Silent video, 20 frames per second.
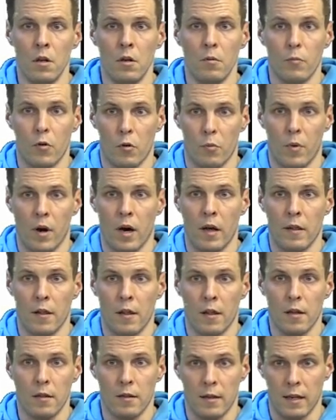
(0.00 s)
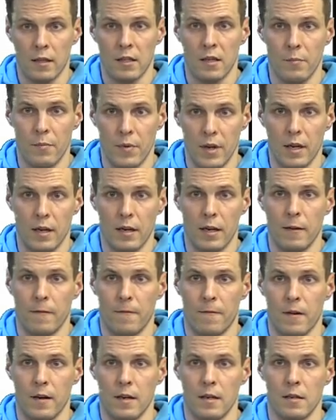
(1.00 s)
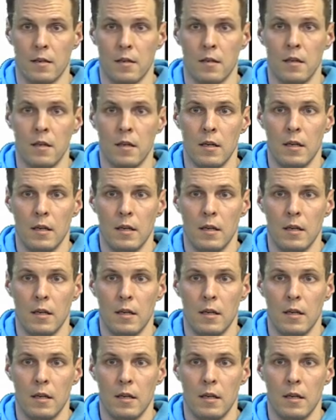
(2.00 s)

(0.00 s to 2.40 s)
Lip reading: per month, that's a big difference.